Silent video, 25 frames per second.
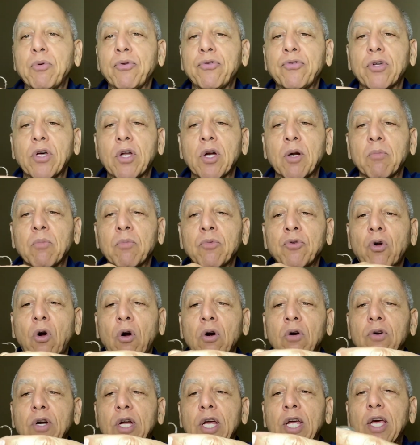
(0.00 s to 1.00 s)
setup.
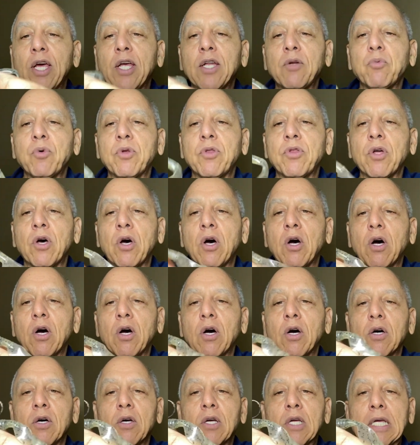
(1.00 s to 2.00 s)
Darter head with
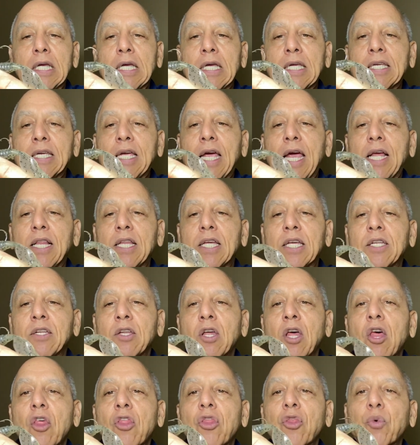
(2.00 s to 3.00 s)
the Kalen
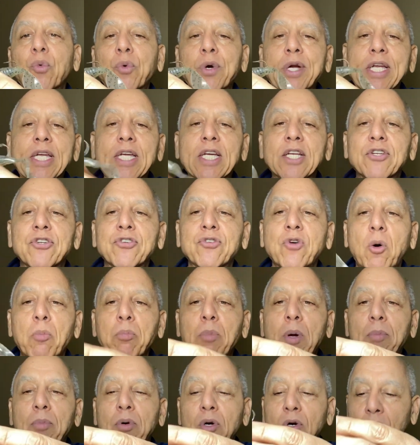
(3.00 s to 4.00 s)
3 inch salt and
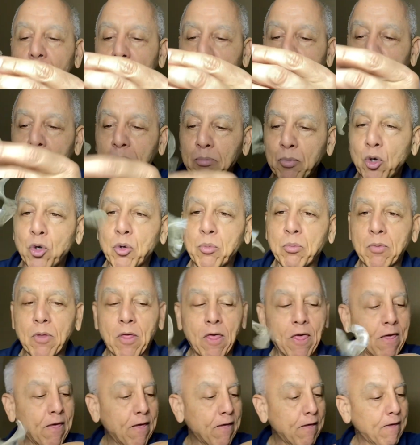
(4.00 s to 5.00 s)
pepper grub. Boom.
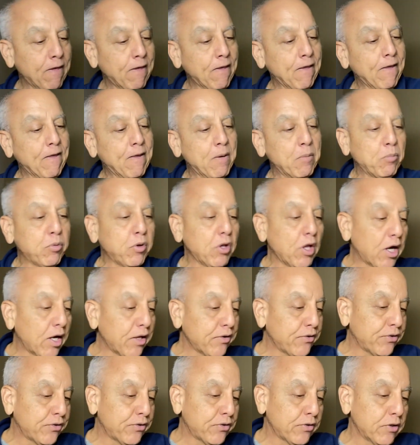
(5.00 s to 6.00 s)

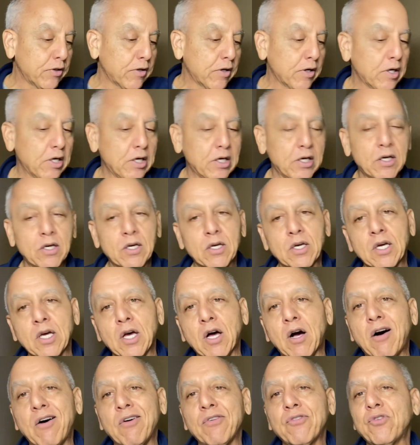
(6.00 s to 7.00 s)
Plus,
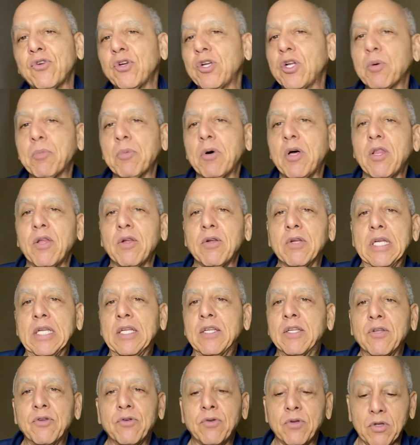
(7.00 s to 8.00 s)
also, you know,
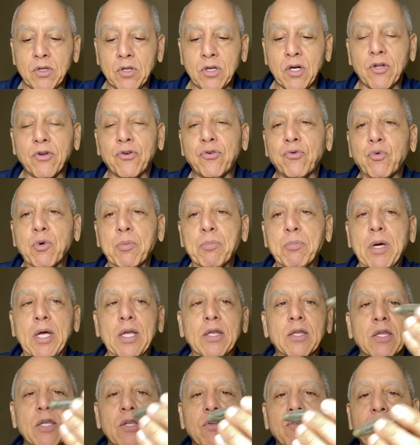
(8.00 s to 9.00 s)
the other swim
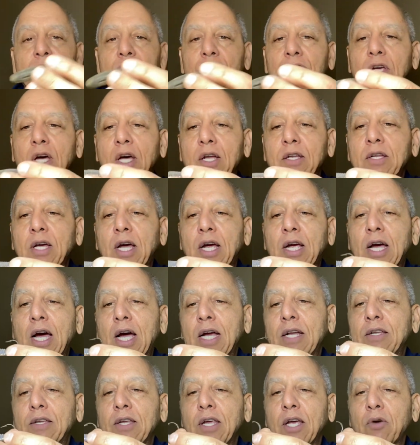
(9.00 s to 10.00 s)
bait is this guy,
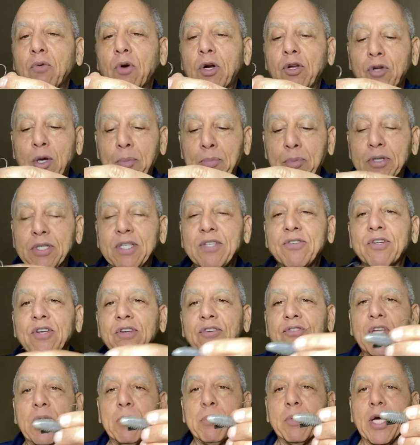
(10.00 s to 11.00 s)
Kitex, right? So I put these in the
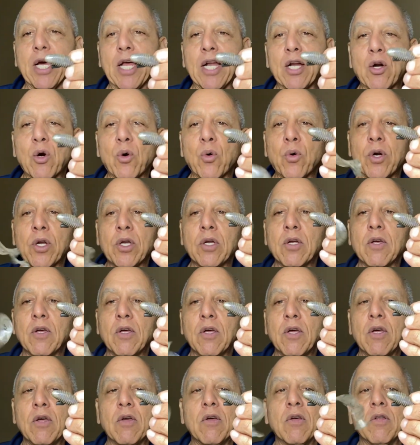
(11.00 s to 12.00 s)
same category
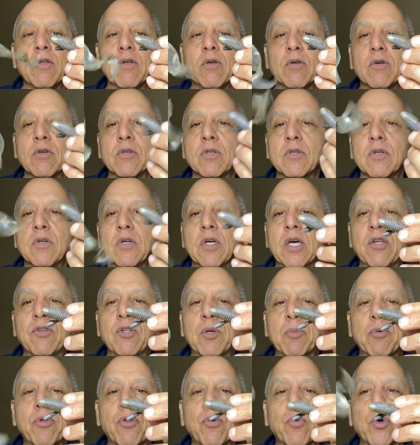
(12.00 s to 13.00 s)
as
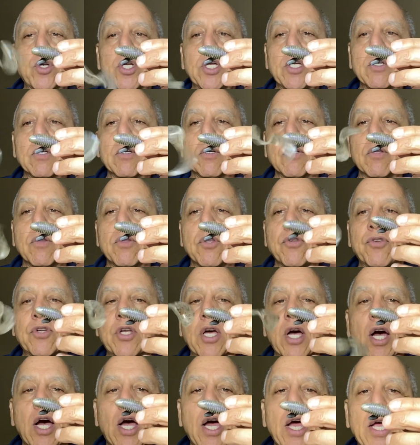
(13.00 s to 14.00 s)
number 3. This
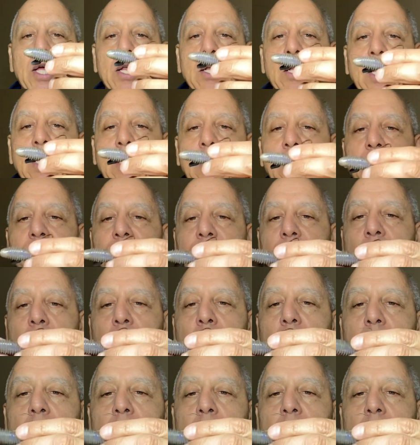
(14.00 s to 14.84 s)
guy and this guy right